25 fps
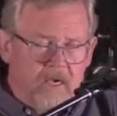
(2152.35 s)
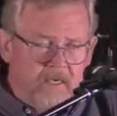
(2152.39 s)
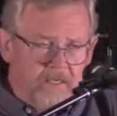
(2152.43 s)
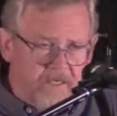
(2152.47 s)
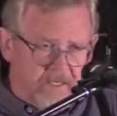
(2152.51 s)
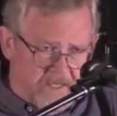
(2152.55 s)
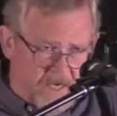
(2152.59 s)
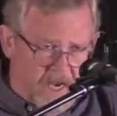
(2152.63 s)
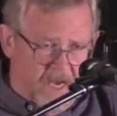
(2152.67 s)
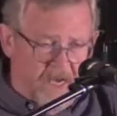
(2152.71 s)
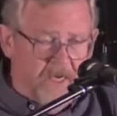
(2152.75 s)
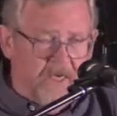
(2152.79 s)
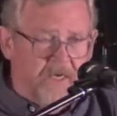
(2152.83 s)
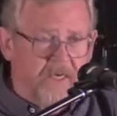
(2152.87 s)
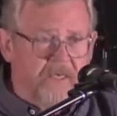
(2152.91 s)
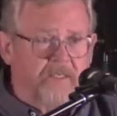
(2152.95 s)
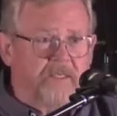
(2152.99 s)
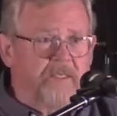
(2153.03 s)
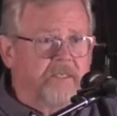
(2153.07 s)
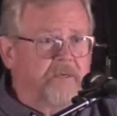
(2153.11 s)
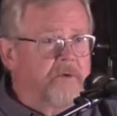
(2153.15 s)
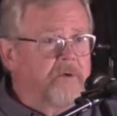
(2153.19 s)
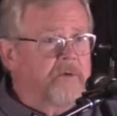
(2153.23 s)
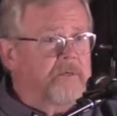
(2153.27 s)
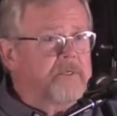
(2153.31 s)
Send
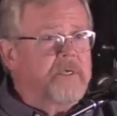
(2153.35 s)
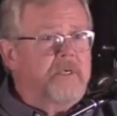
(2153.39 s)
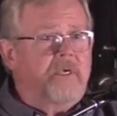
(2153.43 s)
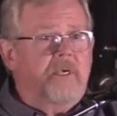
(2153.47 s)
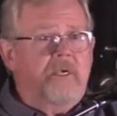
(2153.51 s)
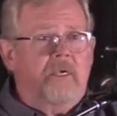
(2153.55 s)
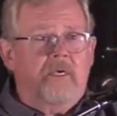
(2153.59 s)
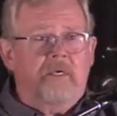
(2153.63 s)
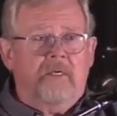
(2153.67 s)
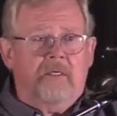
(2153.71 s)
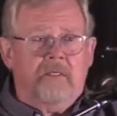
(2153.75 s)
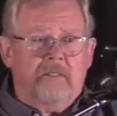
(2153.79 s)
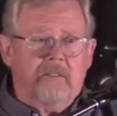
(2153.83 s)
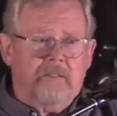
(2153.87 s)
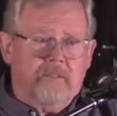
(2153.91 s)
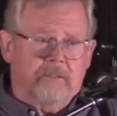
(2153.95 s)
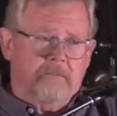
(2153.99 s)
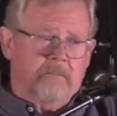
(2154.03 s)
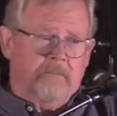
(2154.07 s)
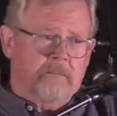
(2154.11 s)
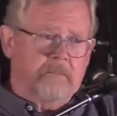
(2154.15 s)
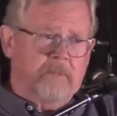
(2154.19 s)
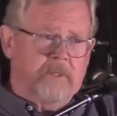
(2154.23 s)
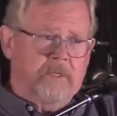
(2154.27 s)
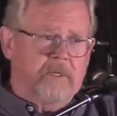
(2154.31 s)
us your
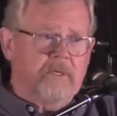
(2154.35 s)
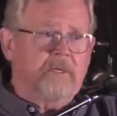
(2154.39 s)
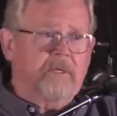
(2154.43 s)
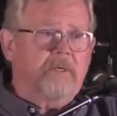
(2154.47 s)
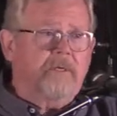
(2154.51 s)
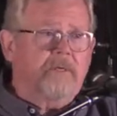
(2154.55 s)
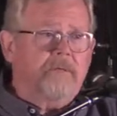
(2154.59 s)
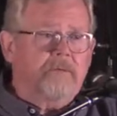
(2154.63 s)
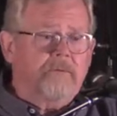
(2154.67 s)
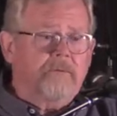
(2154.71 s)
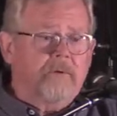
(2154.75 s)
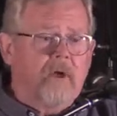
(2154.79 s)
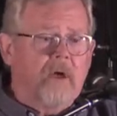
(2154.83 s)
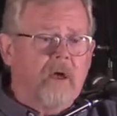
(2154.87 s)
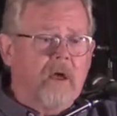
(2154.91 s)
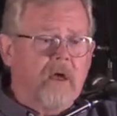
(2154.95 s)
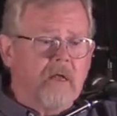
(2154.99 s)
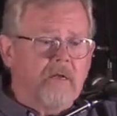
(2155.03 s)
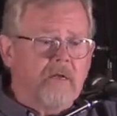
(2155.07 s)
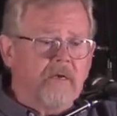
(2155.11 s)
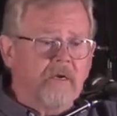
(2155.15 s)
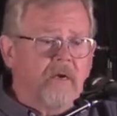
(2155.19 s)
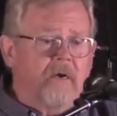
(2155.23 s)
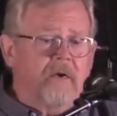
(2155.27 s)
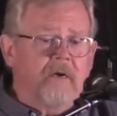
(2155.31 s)
kingdom here
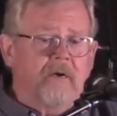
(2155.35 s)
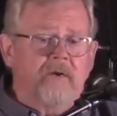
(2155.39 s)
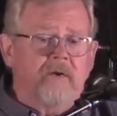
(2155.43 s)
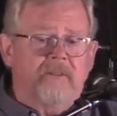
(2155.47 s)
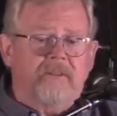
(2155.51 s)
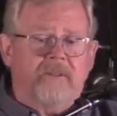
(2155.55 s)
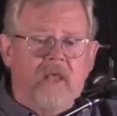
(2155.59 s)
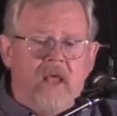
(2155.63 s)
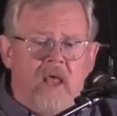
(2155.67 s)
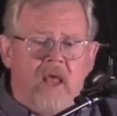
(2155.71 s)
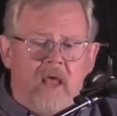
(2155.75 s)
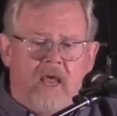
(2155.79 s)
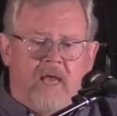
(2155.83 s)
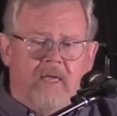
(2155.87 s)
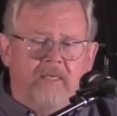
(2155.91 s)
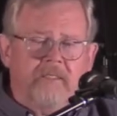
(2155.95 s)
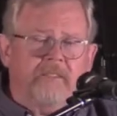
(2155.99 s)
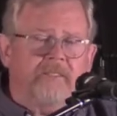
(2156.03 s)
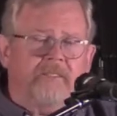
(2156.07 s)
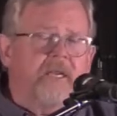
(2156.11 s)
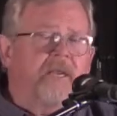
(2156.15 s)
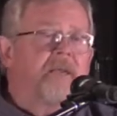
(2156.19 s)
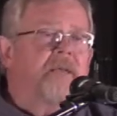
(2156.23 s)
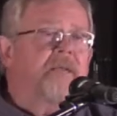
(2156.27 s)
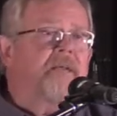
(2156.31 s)
on earth.
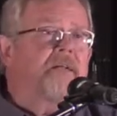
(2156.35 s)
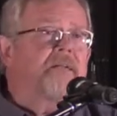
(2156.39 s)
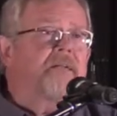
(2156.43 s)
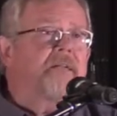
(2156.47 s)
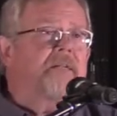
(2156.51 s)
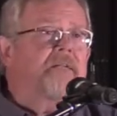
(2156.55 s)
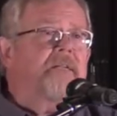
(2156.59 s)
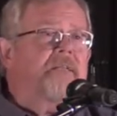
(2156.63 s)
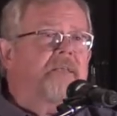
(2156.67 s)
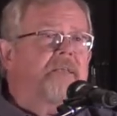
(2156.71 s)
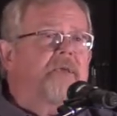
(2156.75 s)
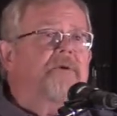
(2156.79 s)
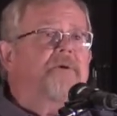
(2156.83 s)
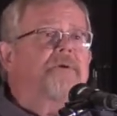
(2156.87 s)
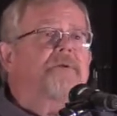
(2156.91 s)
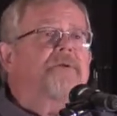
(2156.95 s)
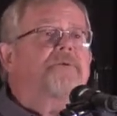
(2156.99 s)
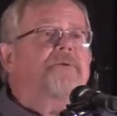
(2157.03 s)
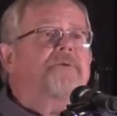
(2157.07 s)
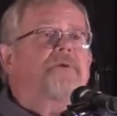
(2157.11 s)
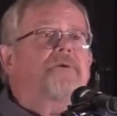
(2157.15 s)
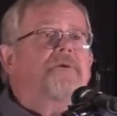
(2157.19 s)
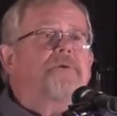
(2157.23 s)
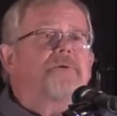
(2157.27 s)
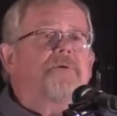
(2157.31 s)
Until you
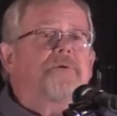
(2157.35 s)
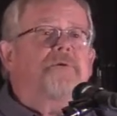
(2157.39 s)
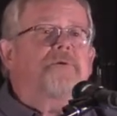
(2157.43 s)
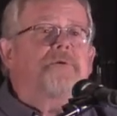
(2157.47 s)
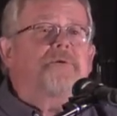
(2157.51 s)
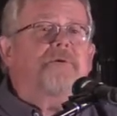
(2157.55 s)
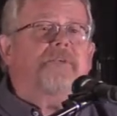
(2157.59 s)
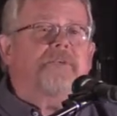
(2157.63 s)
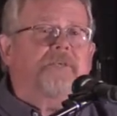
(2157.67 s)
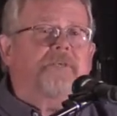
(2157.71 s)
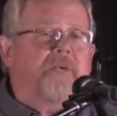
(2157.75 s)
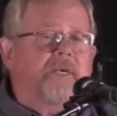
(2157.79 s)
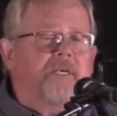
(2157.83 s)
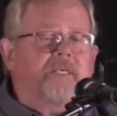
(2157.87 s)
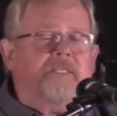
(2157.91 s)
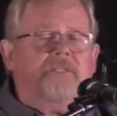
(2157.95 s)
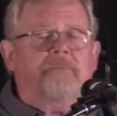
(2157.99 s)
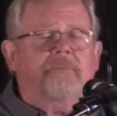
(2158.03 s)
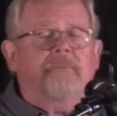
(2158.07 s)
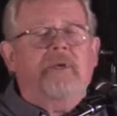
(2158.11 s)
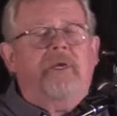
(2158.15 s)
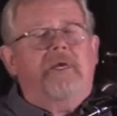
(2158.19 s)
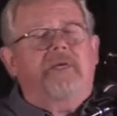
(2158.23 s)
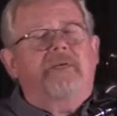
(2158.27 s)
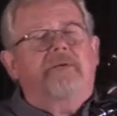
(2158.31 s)
do,
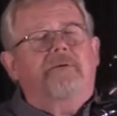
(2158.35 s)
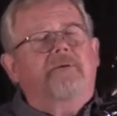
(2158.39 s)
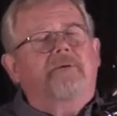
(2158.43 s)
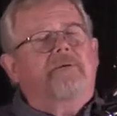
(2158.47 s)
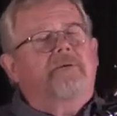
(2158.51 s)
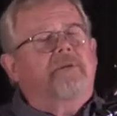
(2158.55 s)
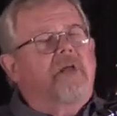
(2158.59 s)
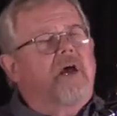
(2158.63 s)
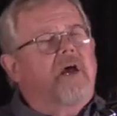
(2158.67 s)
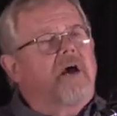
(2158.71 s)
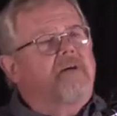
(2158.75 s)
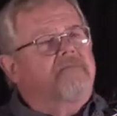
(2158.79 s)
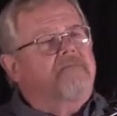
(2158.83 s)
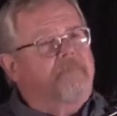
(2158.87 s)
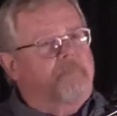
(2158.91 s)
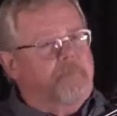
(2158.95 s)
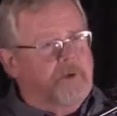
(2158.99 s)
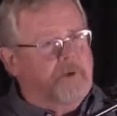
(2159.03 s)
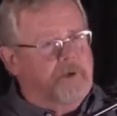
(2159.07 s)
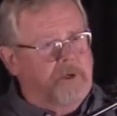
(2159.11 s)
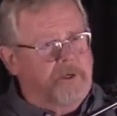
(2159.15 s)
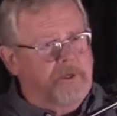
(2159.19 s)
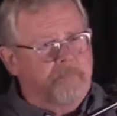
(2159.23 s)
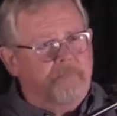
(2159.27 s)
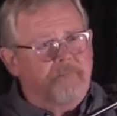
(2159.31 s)
teach me to love
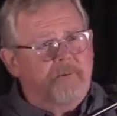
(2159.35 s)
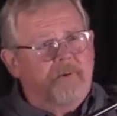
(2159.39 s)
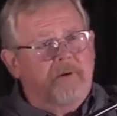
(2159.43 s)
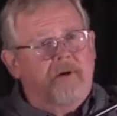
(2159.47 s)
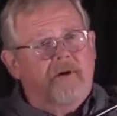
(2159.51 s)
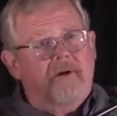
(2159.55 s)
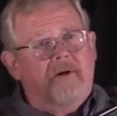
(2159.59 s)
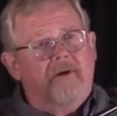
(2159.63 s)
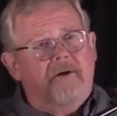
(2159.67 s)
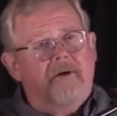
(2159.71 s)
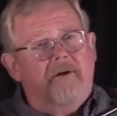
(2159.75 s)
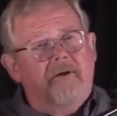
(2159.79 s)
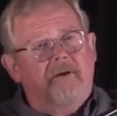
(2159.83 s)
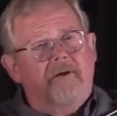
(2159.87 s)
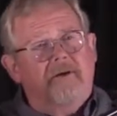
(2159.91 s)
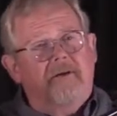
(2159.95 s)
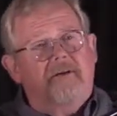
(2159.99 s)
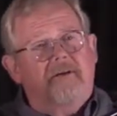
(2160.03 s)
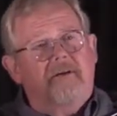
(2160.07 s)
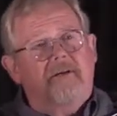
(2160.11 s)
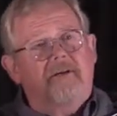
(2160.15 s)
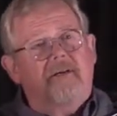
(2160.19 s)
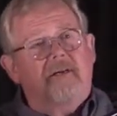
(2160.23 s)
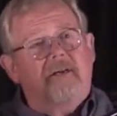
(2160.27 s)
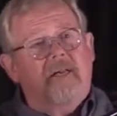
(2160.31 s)

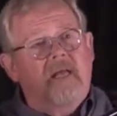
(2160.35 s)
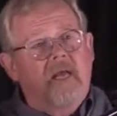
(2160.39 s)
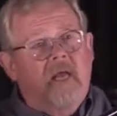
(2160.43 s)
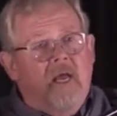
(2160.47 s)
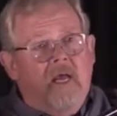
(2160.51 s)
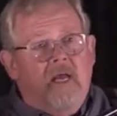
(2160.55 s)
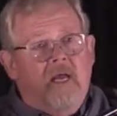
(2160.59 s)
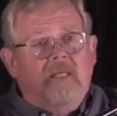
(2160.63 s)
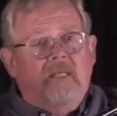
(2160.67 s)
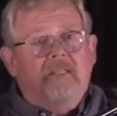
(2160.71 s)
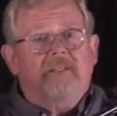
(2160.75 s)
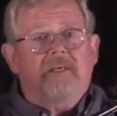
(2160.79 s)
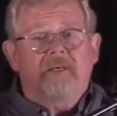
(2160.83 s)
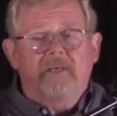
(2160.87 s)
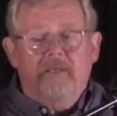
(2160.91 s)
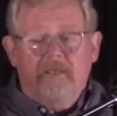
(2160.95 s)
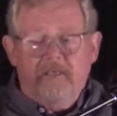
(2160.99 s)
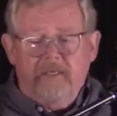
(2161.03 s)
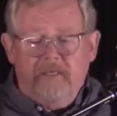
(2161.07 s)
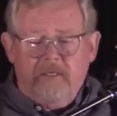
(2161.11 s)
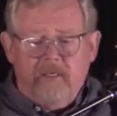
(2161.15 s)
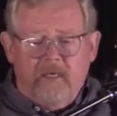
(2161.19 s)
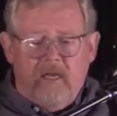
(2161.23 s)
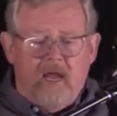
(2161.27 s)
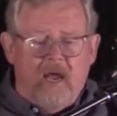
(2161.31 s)
people
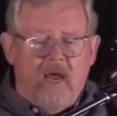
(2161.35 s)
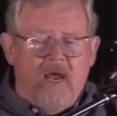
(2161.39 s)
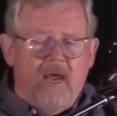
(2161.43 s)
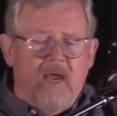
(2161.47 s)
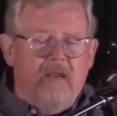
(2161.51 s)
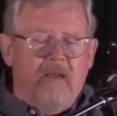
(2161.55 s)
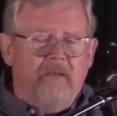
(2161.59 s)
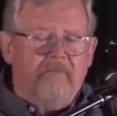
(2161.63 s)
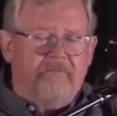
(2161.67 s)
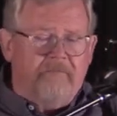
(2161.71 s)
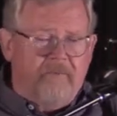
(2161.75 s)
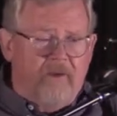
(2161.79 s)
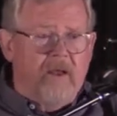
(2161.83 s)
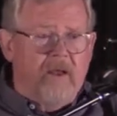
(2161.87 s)
till I've